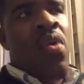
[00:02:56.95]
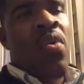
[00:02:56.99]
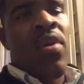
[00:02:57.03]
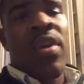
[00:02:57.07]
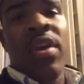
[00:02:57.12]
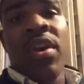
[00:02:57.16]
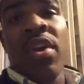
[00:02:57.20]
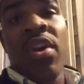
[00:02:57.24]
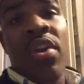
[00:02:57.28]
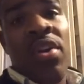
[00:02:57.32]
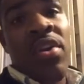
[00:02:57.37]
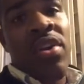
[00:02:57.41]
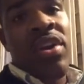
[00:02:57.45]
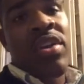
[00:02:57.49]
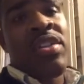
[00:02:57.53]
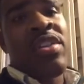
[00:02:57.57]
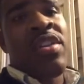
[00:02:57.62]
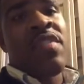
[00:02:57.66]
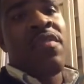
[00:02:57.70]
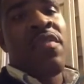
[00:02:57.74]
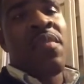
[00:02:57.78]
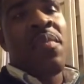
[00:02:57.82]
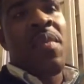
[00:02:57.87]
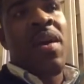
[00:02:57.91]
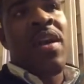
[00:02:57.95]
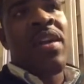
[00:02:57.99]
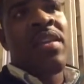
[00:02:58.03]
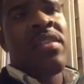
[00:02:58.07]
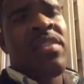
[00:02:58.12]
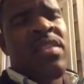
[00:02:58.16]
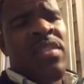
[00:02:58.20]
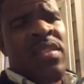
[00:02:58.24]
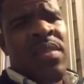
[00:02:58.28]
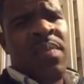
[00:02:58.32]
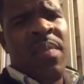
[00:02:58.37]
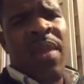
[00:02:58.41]
or encourage
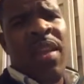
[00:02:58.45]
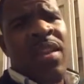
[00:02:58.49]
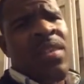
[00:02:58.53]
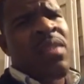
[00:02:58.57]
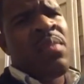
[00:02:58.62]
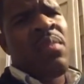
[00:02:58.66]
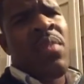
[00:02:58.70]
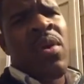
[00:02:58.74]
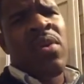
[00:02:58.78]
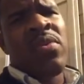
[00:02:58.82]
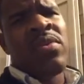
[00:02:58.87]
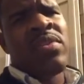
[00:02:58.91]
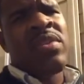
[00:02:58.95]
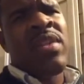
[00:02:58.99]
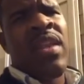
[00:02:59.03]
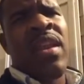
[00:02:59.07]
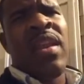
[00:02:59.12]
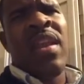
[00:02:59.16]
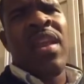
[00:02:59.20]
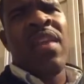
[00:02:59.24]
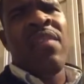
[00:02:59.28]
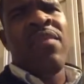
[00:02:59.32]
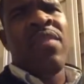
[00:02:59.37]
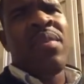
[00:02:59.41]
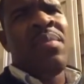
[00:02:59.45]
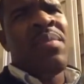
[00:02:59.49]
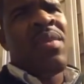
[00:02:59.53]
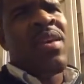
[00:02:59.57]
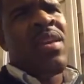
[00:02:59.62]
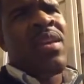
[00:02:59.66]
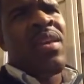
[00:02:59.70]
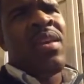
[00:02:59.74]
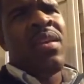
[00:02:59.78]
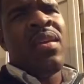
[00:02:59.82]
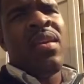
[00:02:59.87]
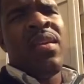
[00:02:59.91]
everybody just to make the most out of every
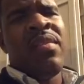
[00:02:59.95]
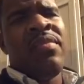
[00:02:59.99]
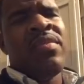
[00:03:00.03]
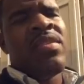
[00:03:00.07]
minute,